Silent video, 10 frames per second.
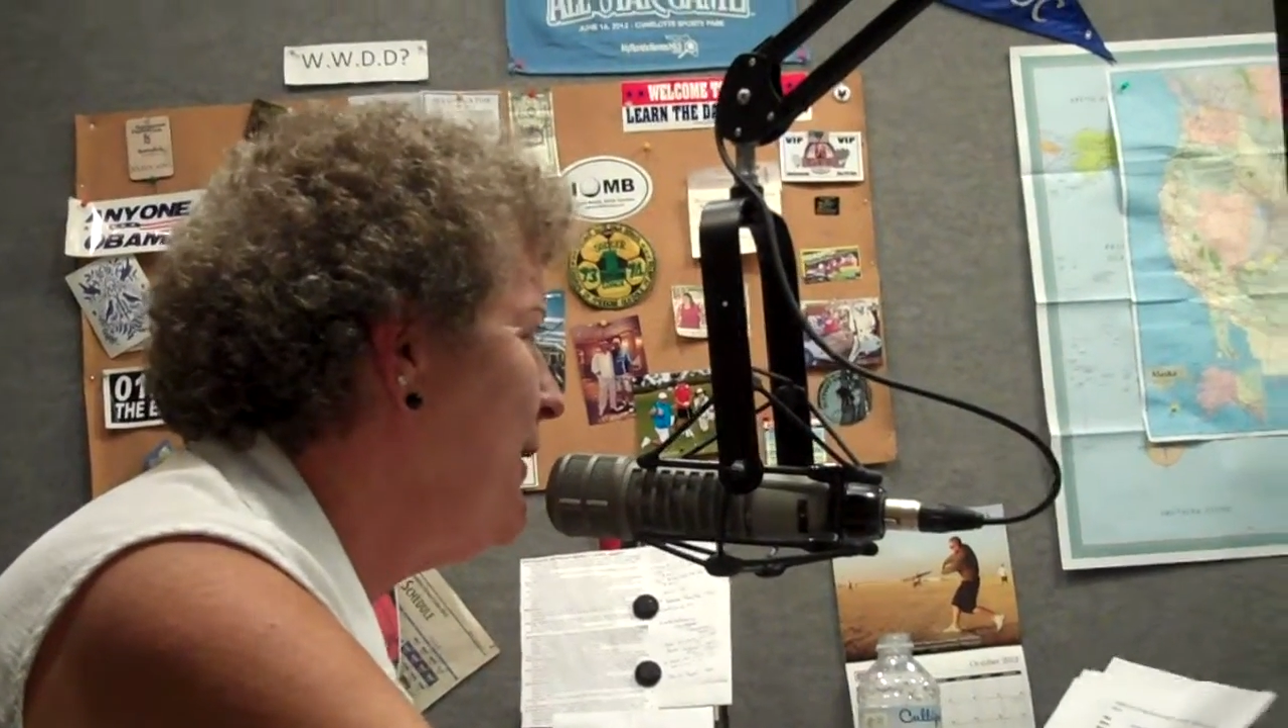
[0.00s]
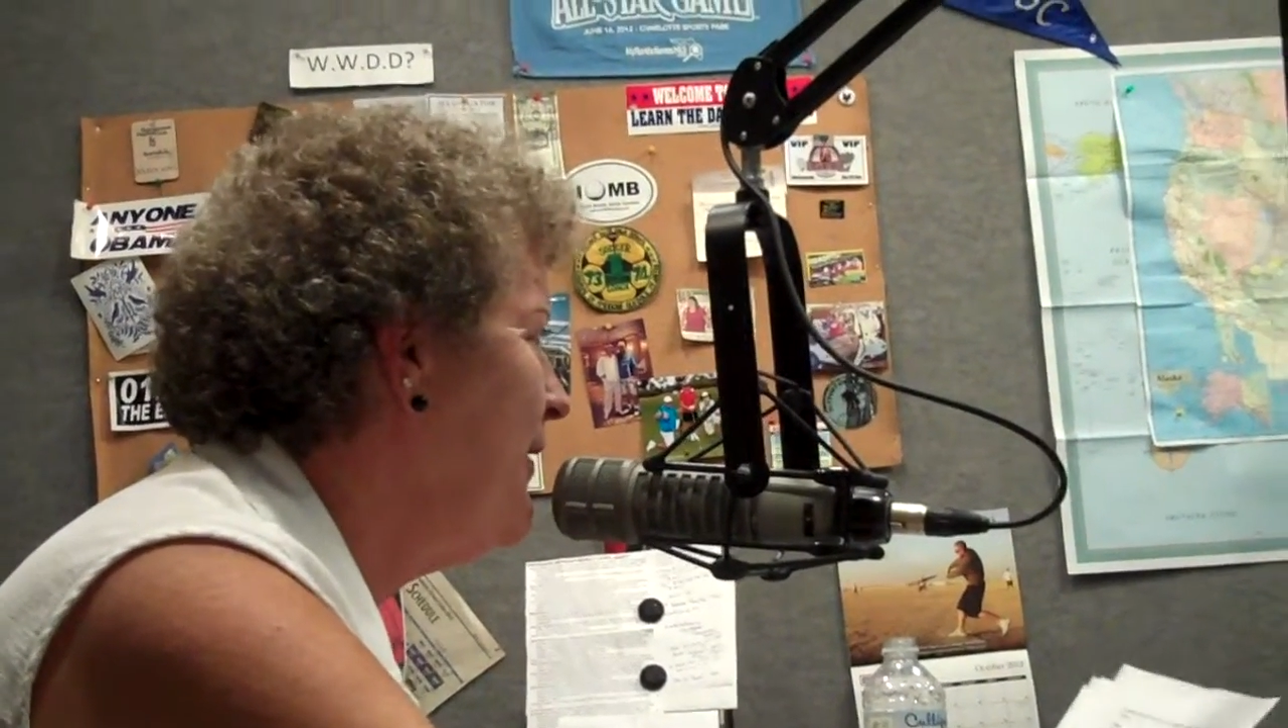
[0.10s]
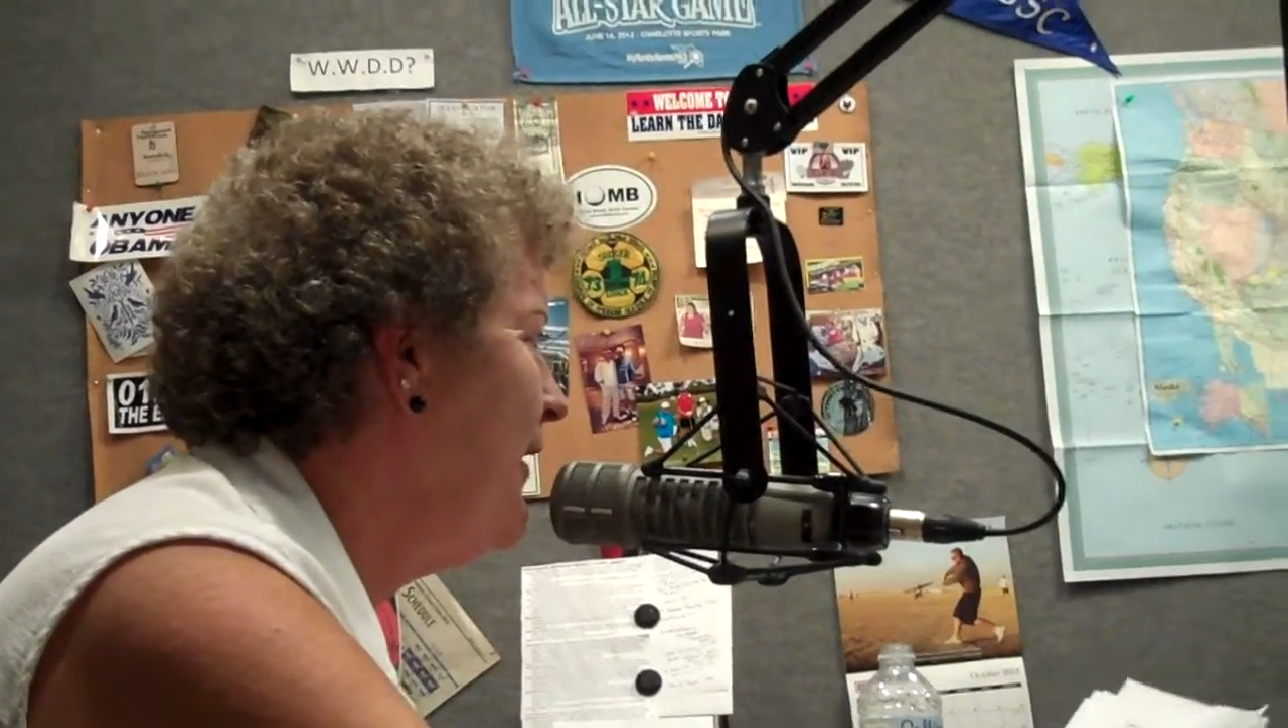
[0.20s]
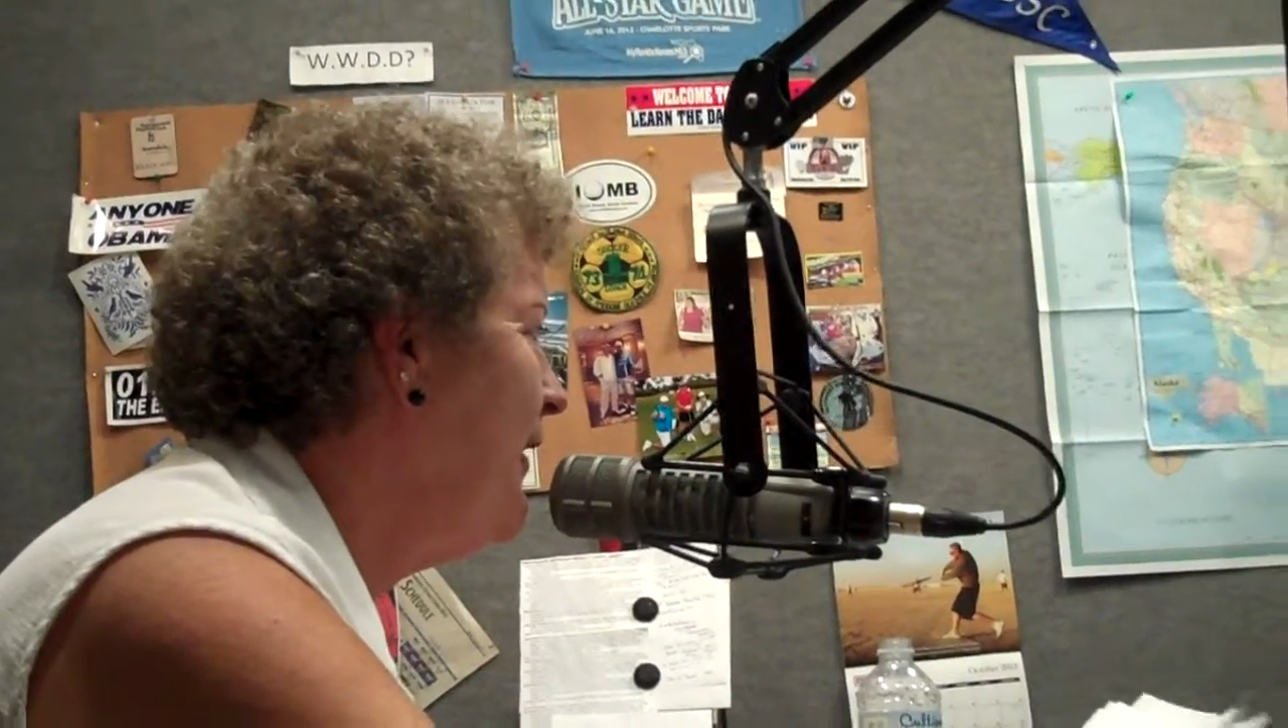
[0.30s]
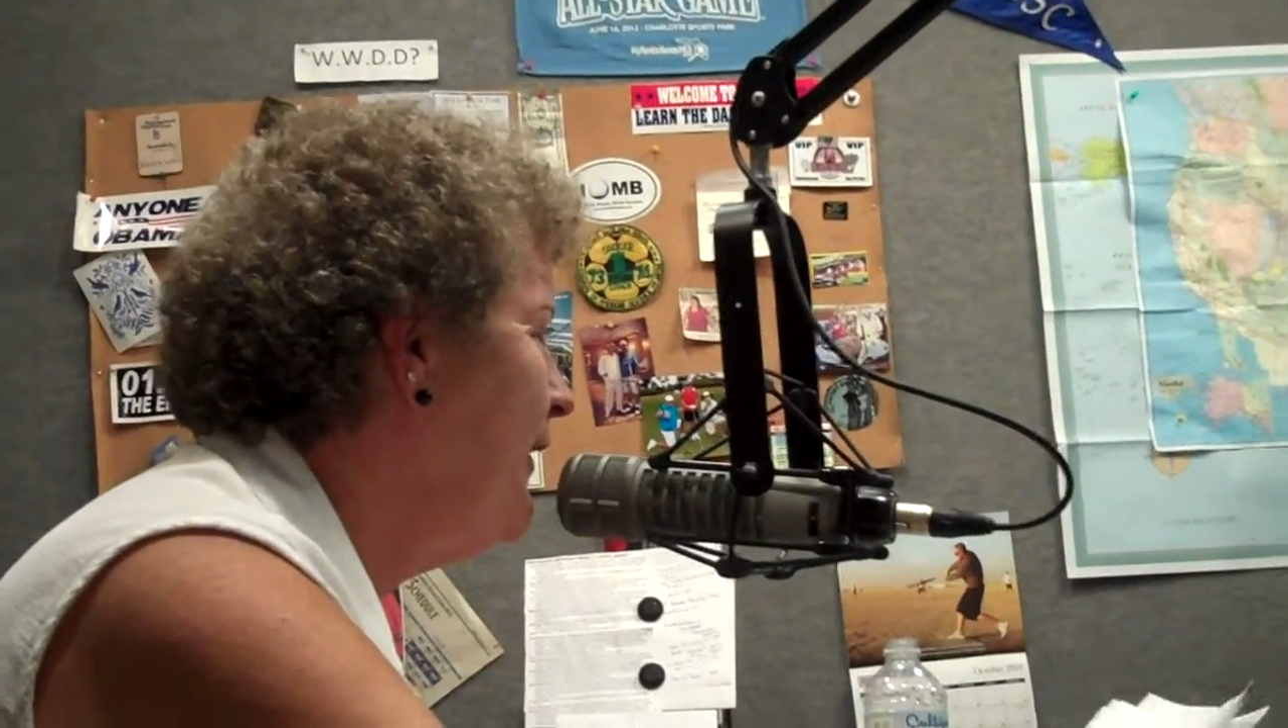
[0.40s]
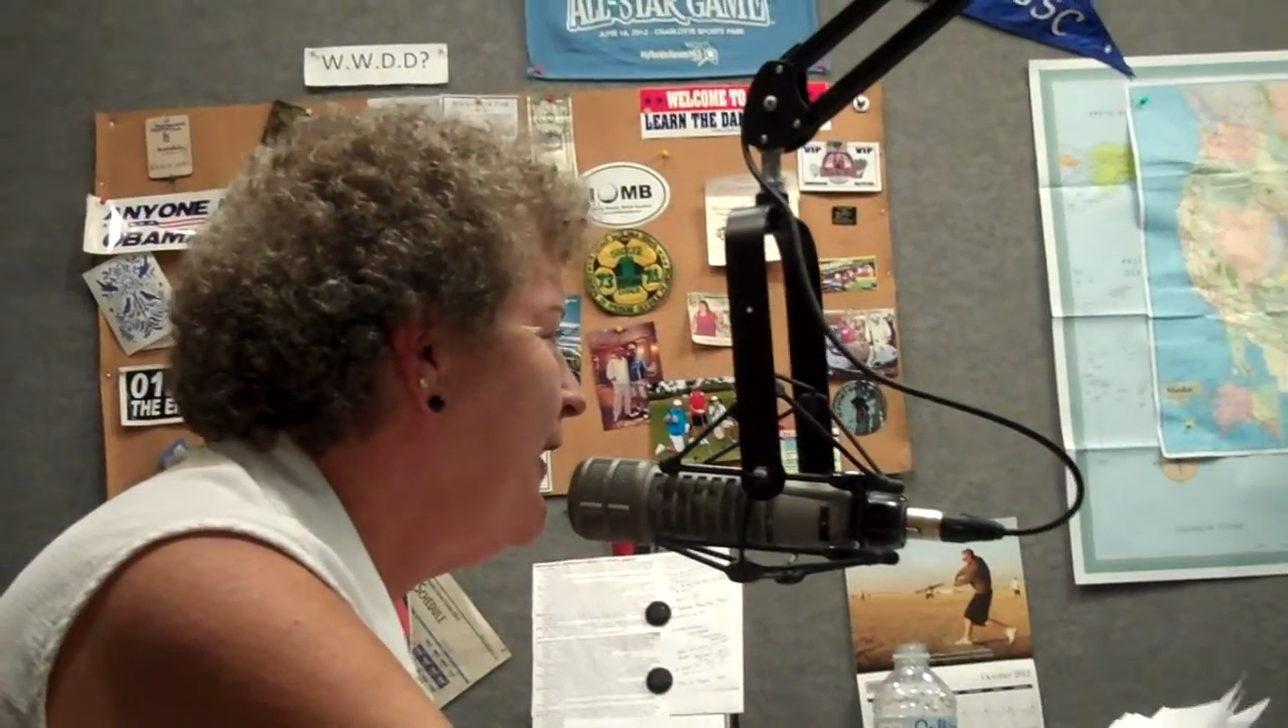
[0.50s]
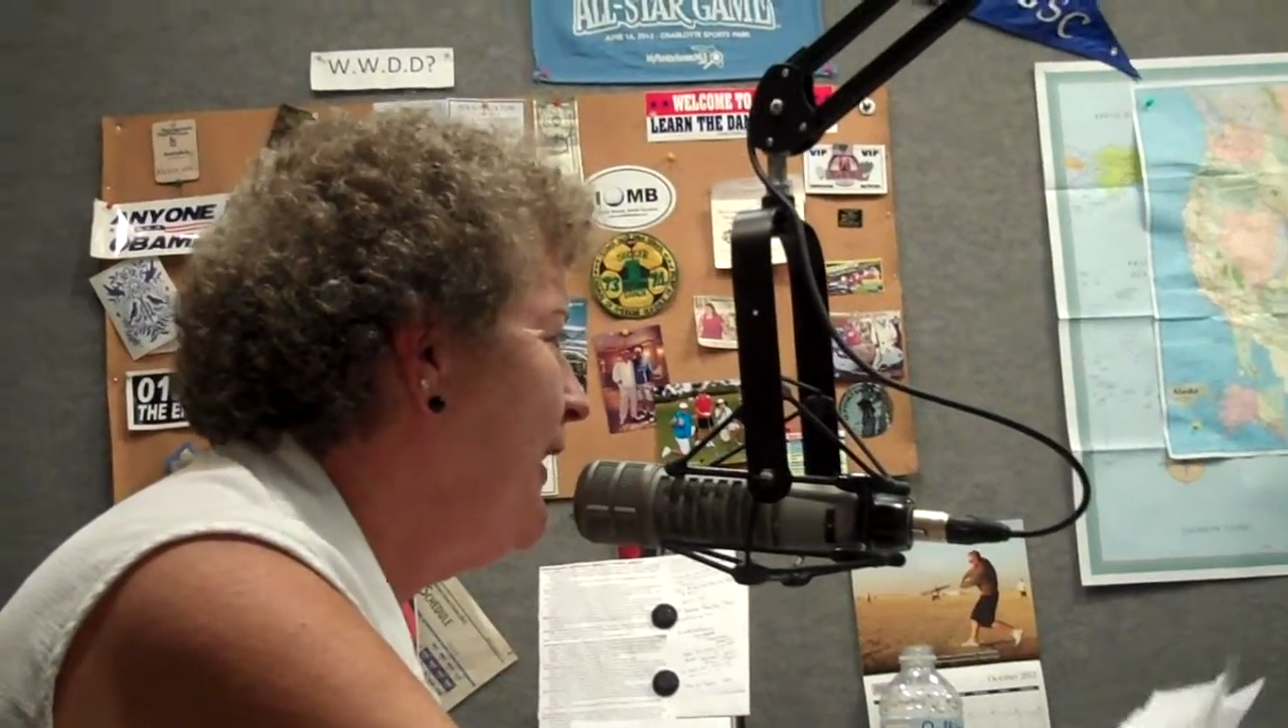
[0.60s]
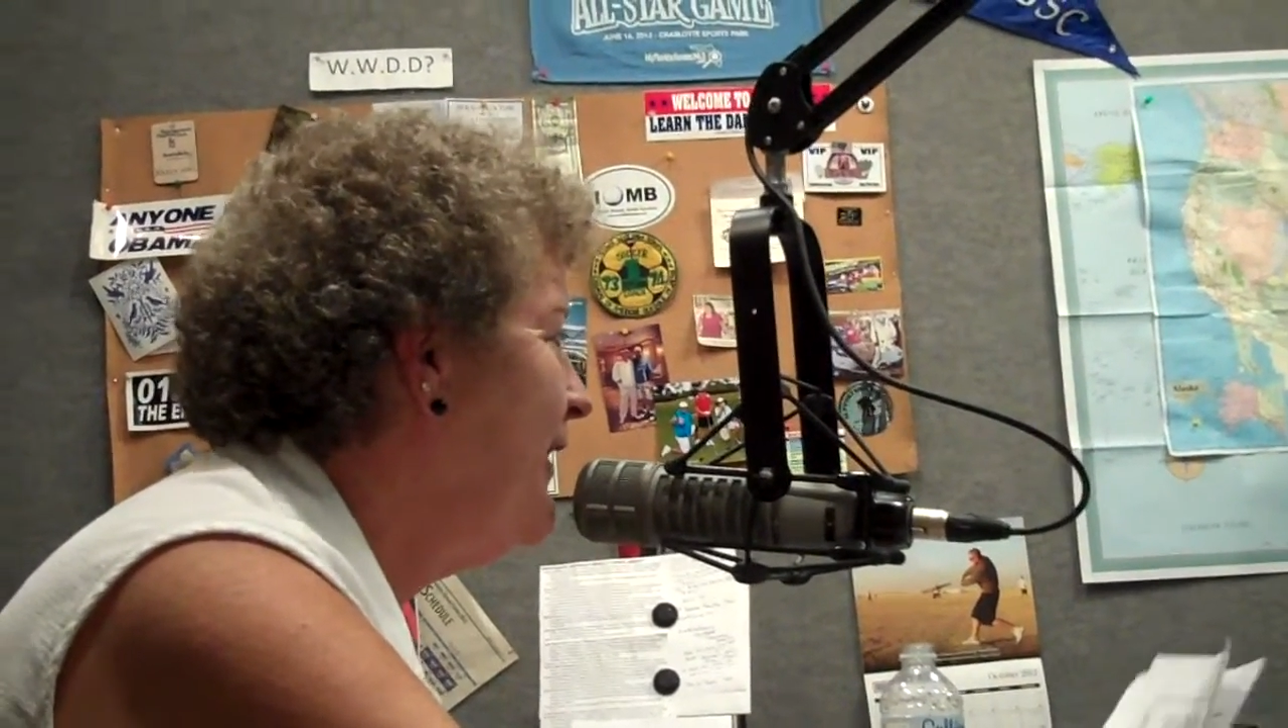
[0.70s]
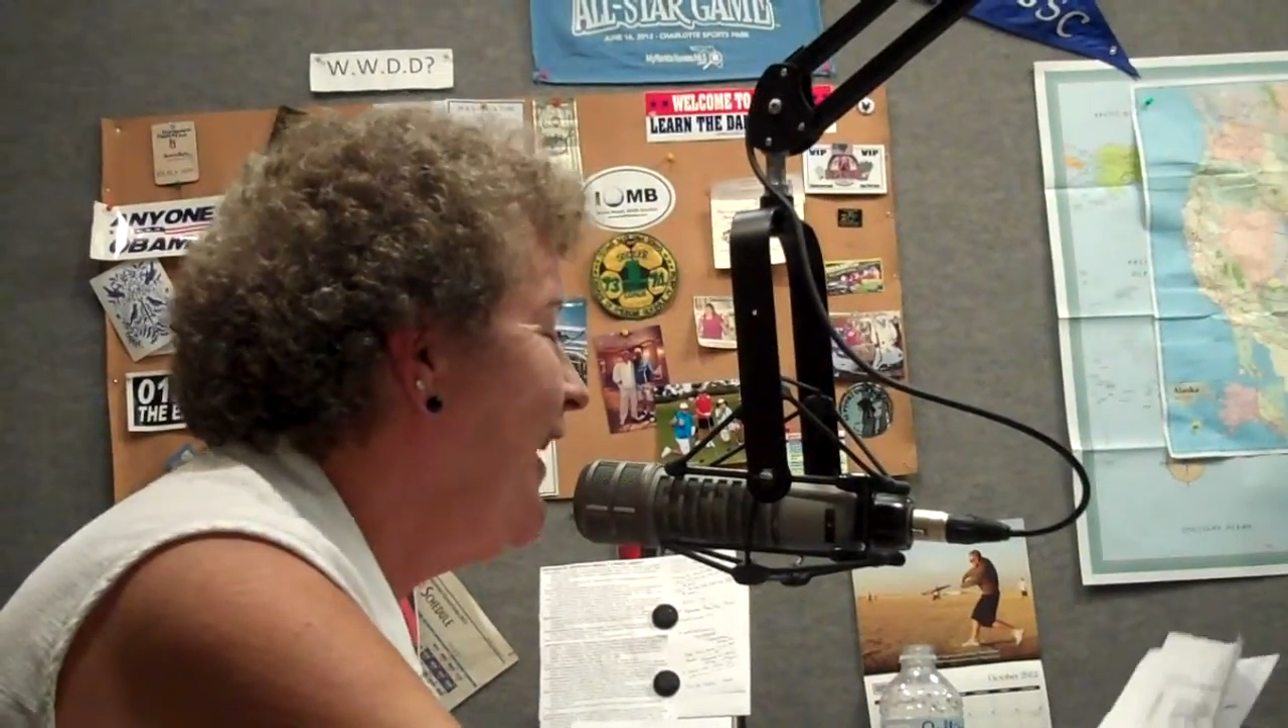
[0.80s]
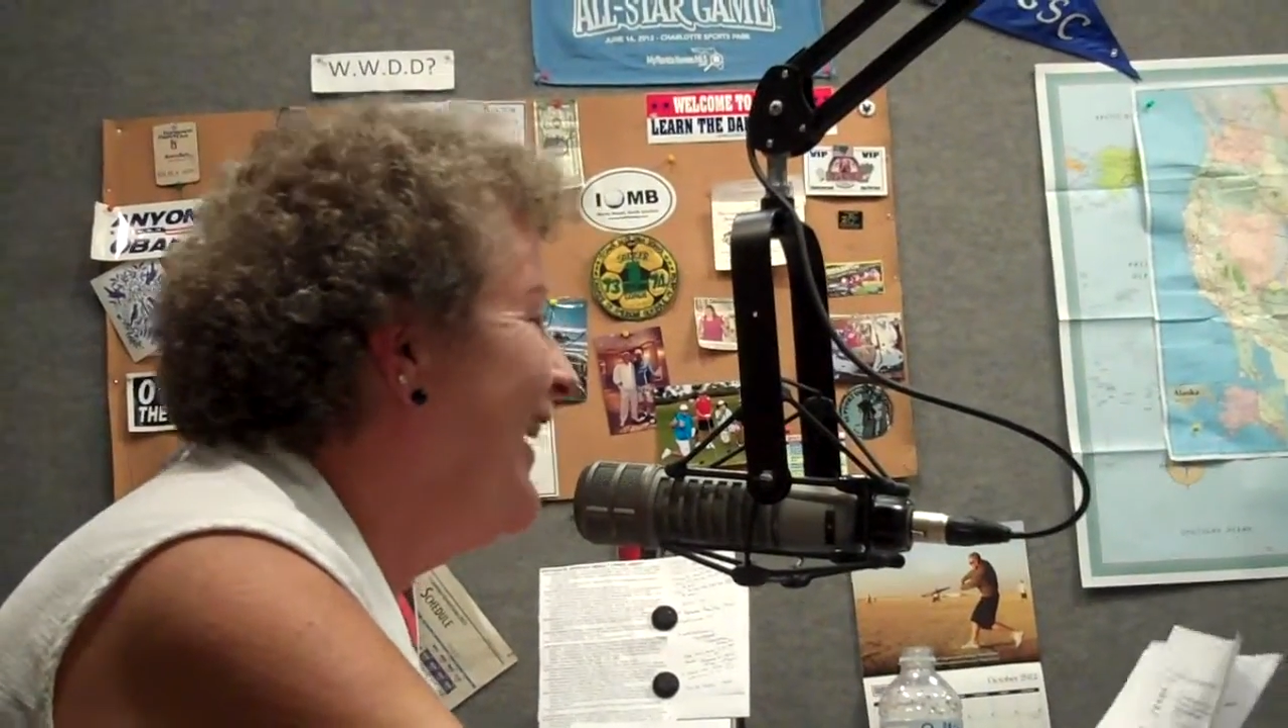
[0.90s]
About Yeah, well,
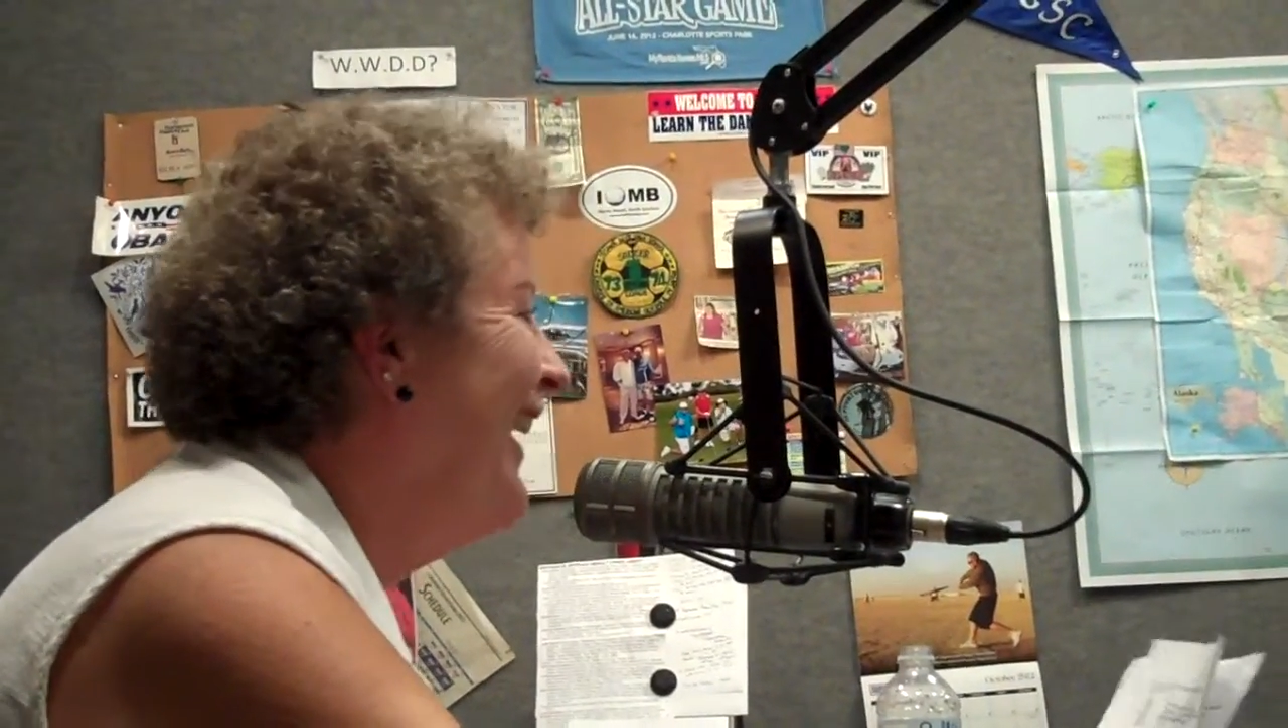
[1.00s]
yeah,